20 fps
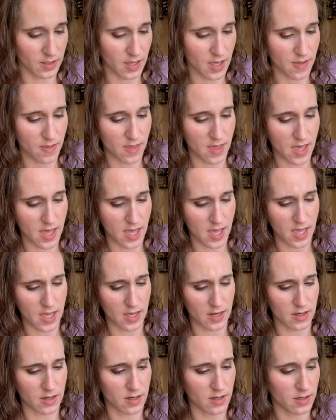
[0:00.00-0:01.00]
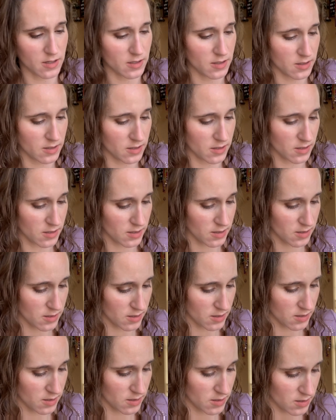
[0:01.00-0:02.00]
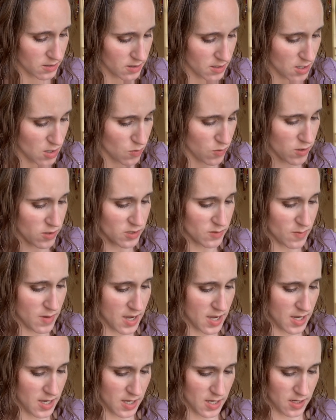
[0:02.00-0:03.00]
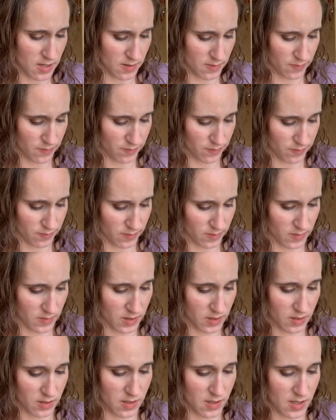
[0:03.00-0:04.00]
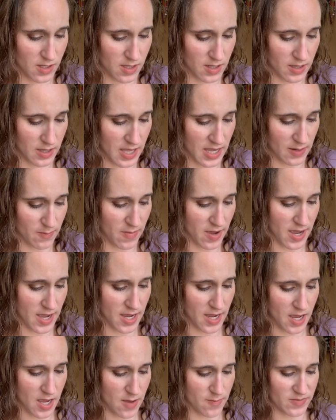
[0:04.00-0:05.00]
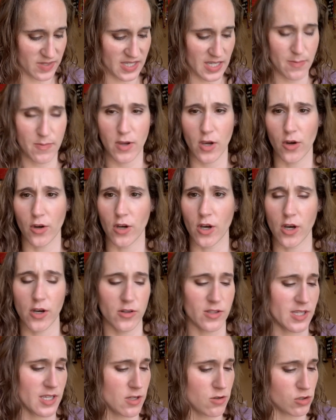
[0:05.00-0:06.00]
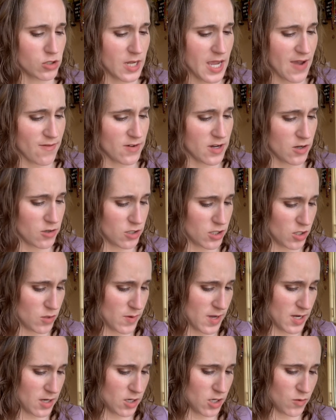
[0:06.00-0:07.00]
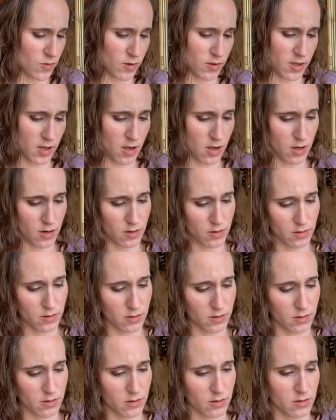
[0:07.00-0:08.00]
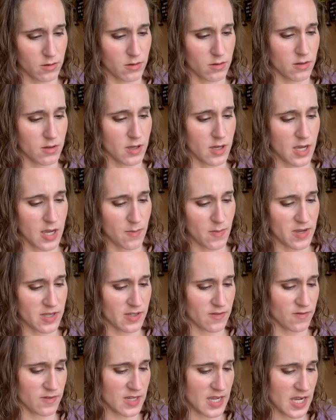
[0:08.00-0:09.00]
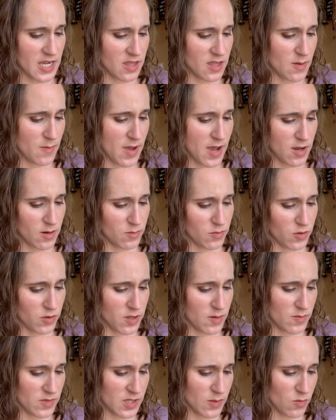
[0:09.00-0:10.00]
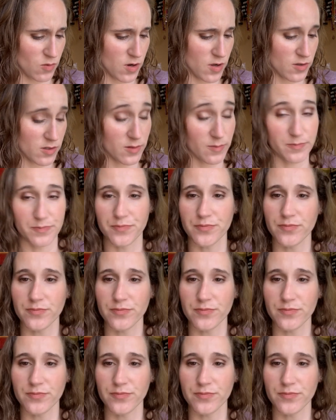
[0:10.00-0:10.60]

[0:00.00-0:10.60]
And then, oh, where's my like my um, CPR cards, I usually have in here too, but I don't know where they are. must have taken them out and put them somewhere else.